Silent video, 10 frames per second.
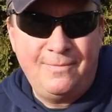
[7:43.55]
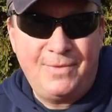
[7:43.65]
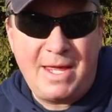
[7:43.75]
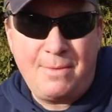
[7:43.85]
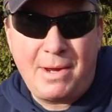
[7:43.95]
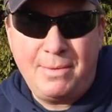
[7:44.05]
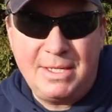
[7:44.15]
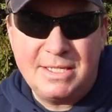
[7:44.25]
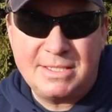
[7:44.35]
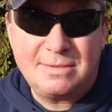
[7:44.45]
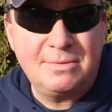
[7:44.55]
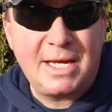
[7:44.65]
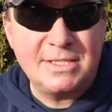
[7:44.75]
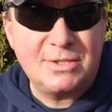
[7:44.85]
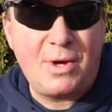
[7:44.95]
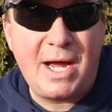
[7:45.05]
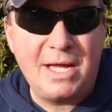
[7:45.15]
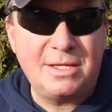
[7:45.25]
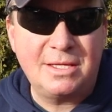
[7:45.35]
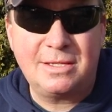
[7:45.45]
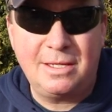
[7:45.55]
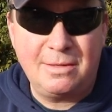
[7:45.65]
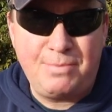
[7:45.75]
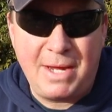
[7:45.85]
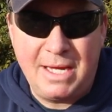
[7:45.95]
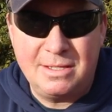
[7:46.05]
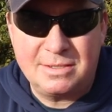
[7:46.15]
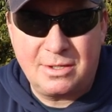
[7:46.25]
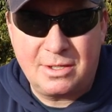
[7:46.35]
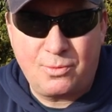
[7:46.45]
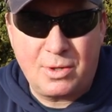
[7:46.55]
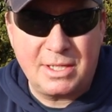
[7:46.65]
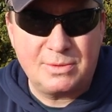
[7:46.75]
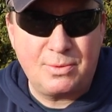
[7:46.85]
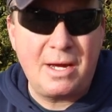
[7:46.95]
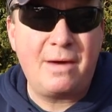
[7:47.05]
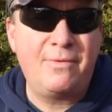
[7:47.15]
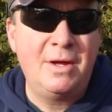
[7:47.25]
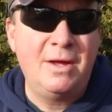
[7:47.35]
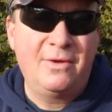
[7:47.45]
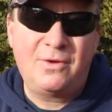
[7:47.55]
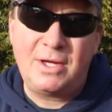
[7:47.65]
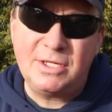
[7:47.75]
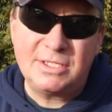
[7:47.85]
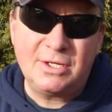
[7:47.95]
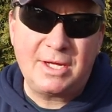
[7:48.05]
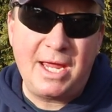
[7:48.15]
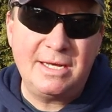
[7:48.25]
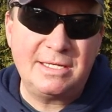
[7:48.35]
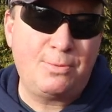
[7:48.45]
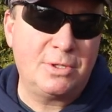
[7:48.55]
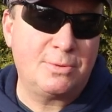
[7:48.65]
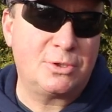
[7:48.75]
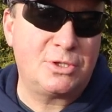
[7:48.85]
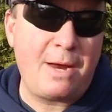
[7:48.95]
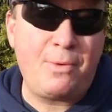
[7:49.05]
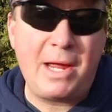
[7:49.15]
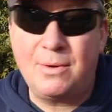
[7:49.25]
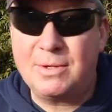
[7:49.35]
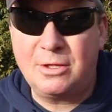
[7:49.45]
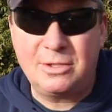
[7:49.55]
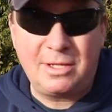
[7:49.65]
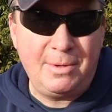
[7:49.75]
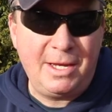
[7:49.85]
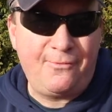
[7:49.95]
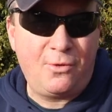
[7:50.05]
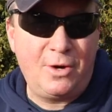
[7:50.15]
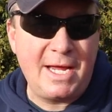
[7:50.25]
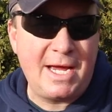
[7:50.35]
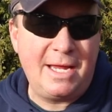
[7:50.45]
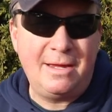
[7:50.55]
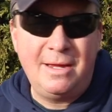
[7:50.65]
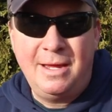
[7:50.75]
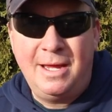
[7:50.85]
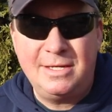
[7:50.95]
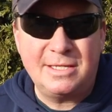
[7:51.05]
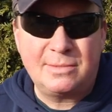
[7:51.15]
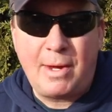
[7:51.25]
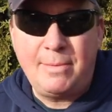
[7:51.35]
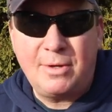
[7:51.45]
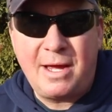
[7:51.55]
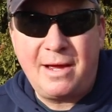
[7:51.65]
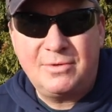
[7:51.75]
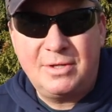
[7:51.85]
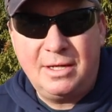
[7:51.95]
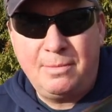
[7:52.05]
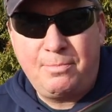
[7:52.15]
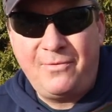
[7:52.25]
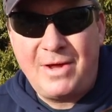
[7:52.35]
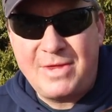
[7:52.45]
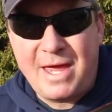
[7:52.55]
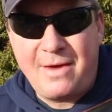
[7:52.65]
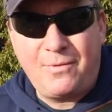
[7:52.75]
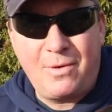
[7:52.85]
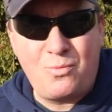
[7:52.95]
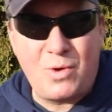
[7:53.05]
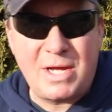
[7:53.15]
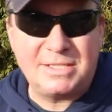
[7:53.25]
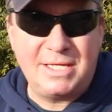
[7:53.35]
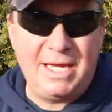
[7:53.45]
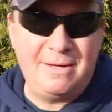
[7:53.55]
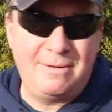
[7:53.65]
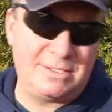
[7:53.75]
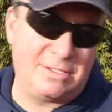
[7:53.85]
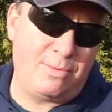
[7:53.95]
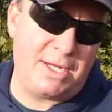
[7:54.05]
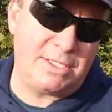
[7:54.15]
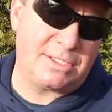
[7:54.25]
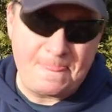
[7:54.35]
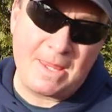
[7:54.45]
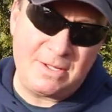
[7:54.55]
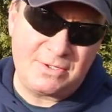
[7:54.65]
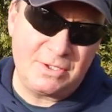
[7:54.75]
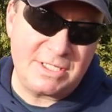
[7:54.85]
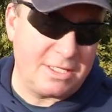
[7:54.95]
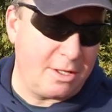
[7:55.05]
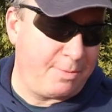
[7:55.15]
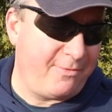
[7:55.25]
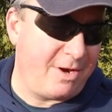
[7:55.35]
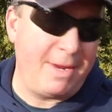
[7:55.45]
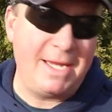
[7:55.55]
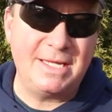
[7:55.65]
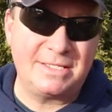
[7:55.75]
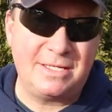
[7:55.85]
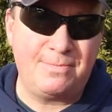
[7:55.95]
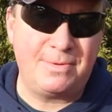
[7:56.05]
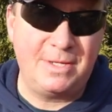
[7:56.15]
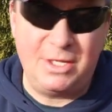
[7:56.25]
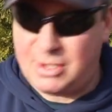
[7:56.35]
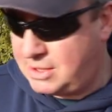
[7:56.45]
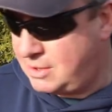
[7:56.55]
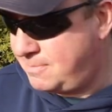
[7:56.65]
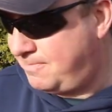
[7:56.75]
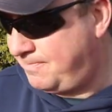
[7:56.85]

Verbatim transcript: that probably just got so hot that the paint started to work its way off. So I just took a disposable shop rag with a little WD-40 on it and just wiped it off to prevent that from rusting so much. So just a little preventive maintenance tip that you can do.